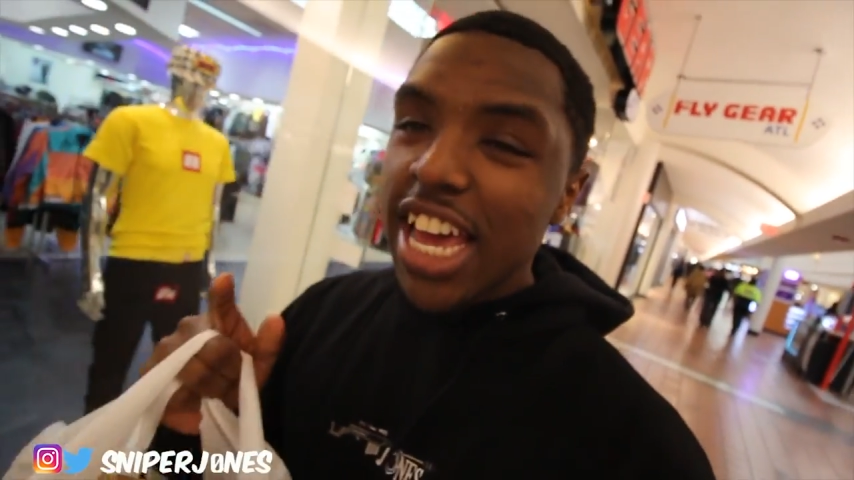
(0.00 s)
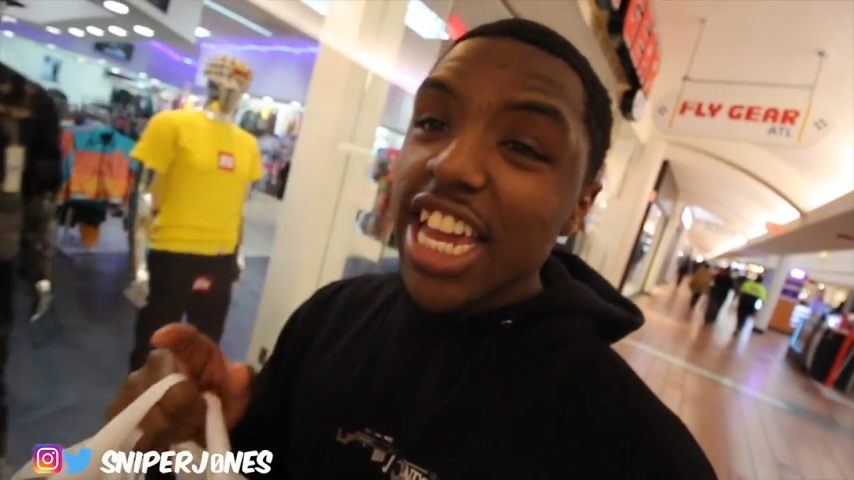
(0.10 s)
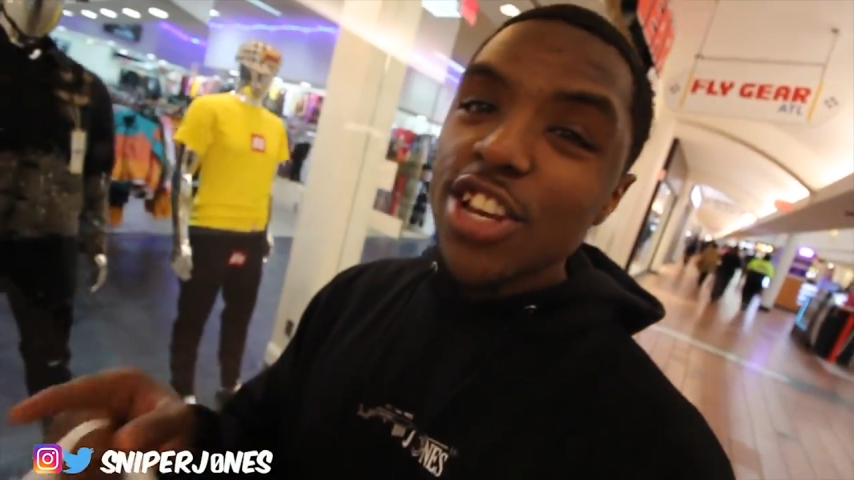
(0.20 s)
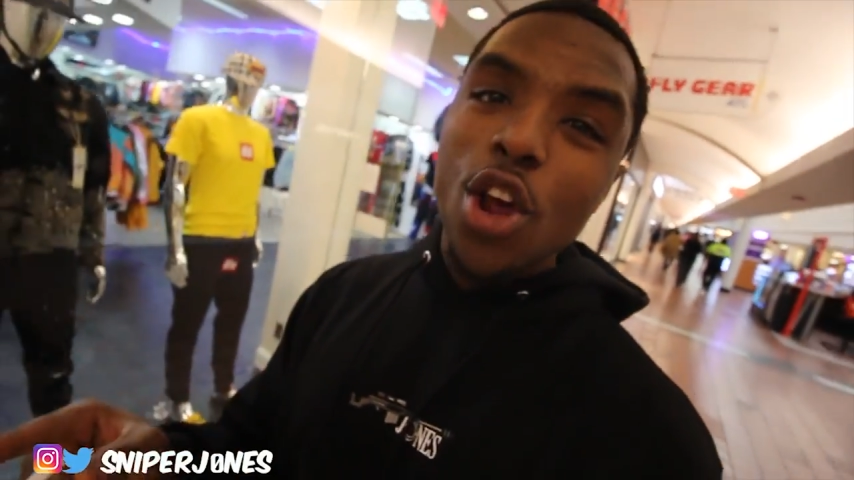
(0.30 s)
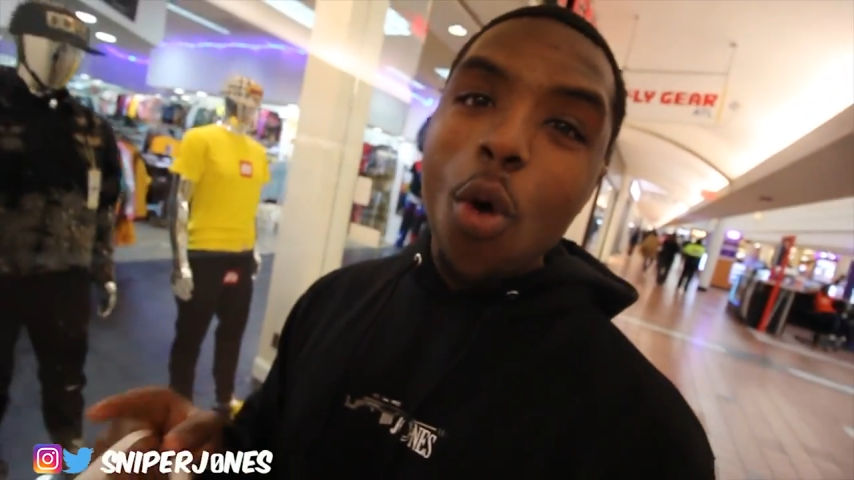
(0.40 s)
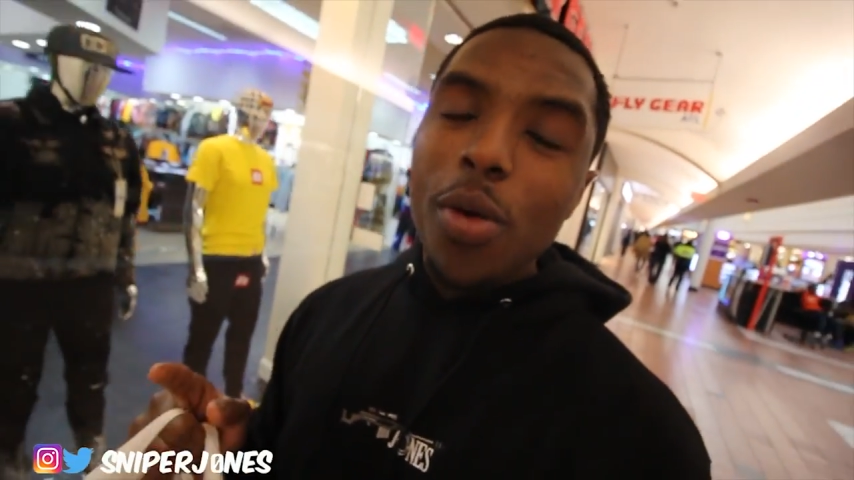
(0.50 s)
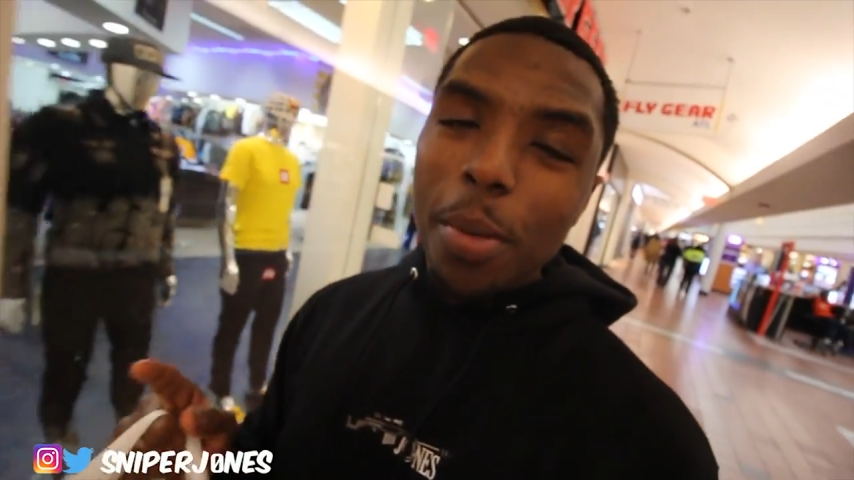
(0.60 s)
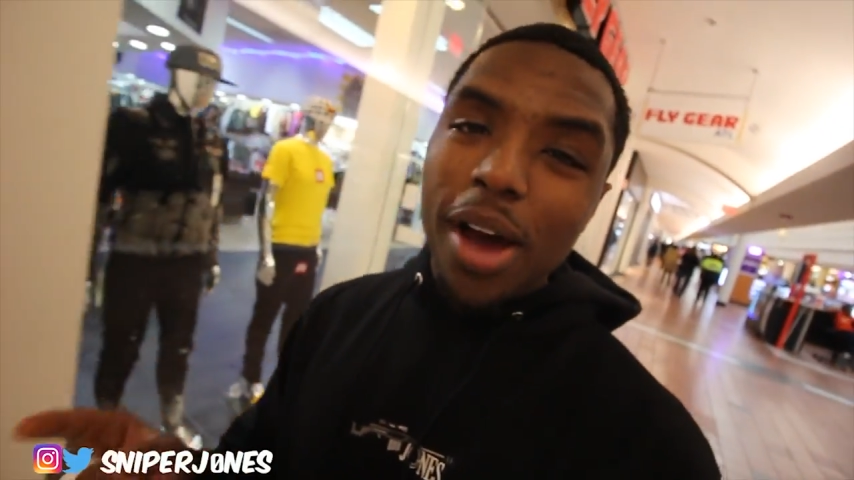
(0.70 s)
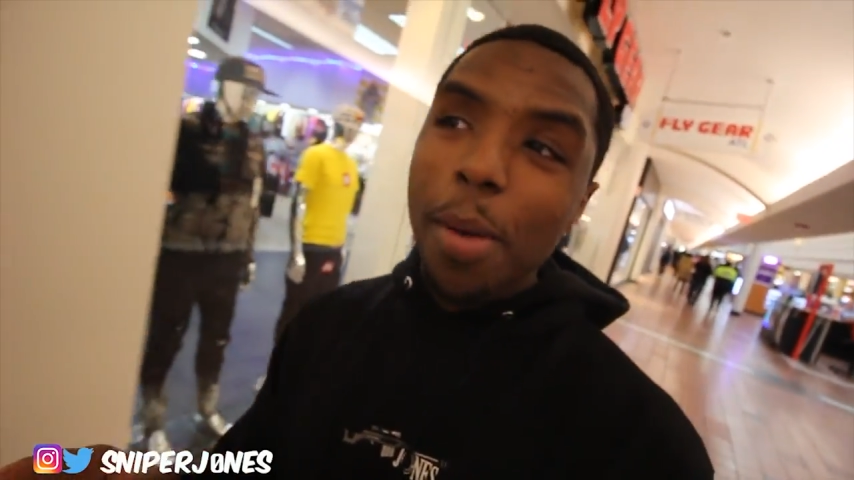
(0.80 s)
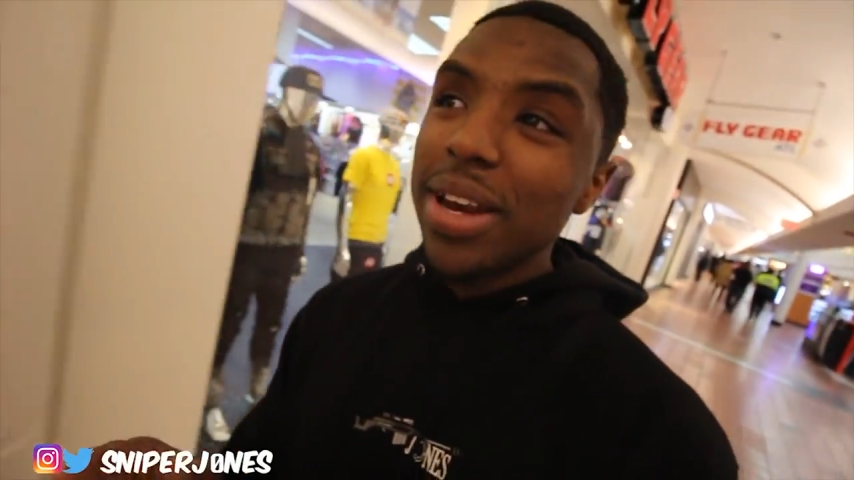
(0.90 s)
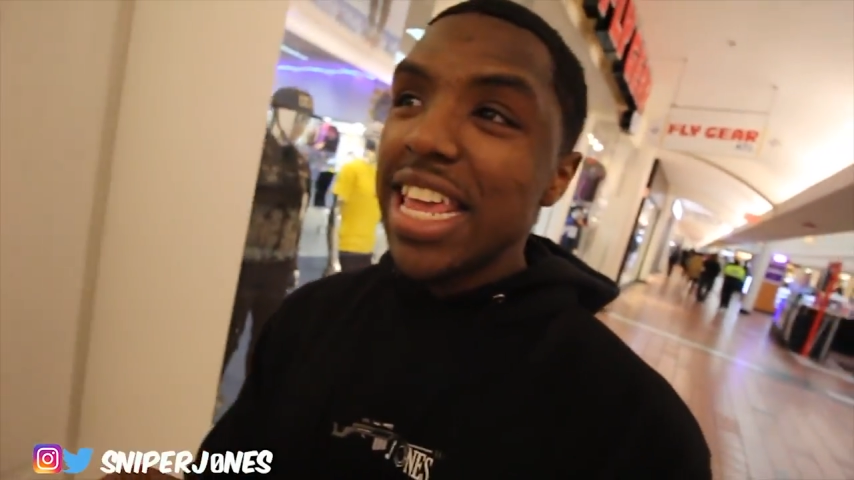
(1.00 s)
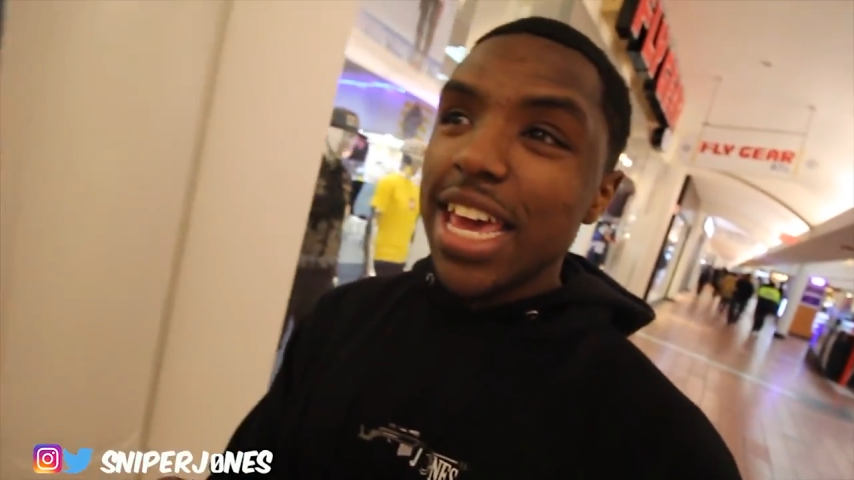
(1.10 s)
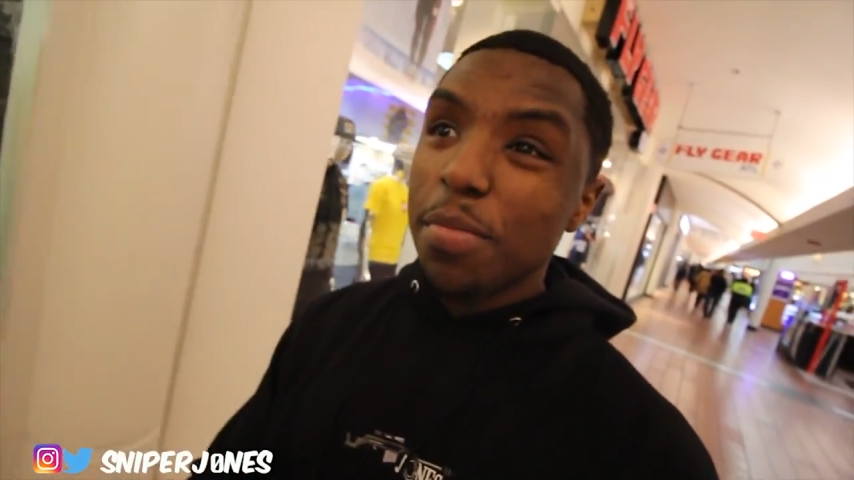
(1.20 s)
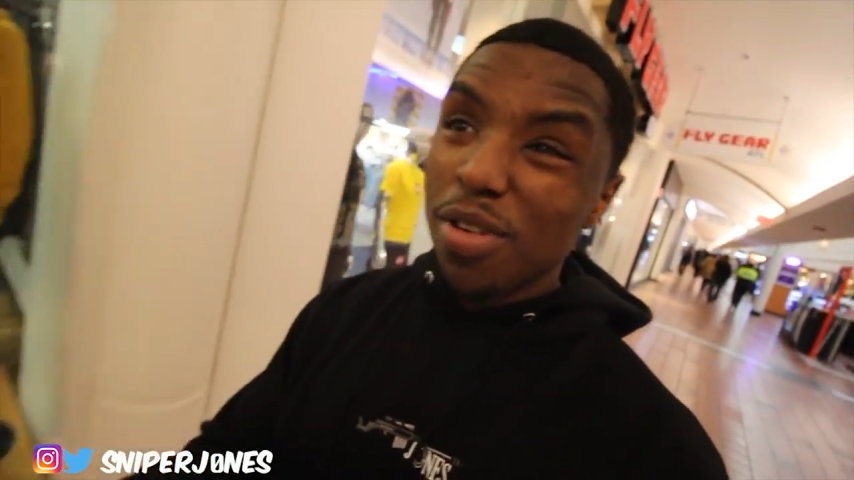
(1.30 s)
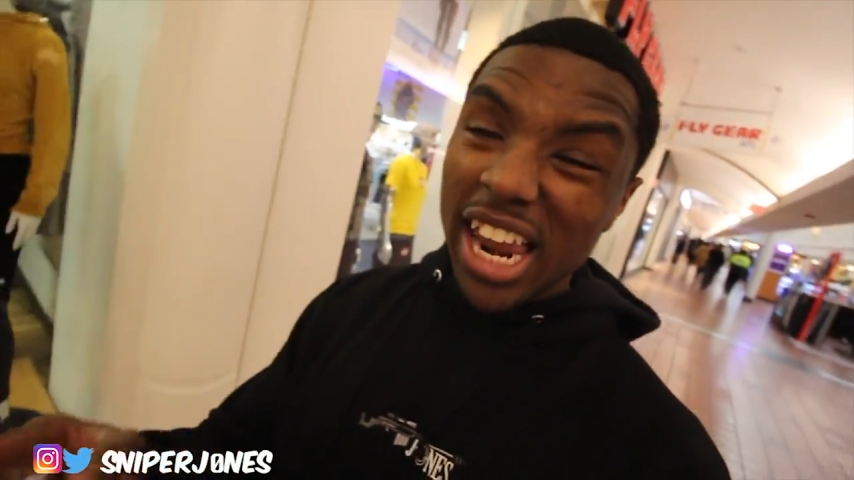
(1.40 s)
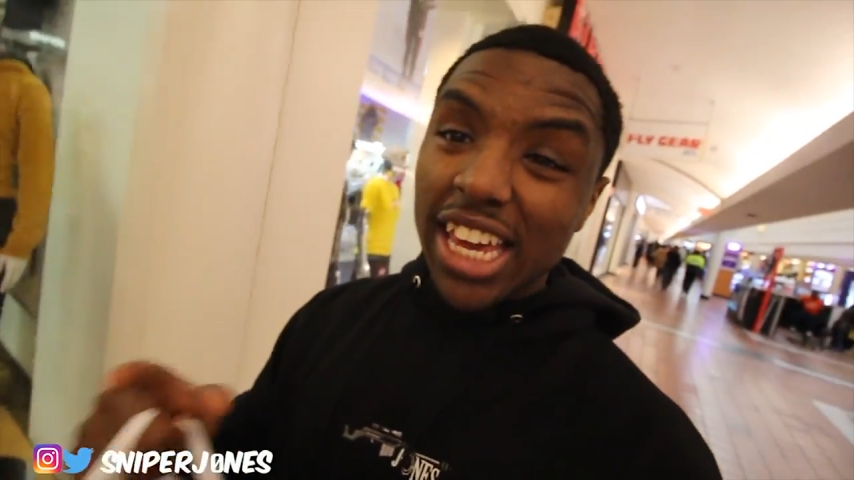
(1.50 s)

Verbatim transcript: He know when I'm coming in, bro.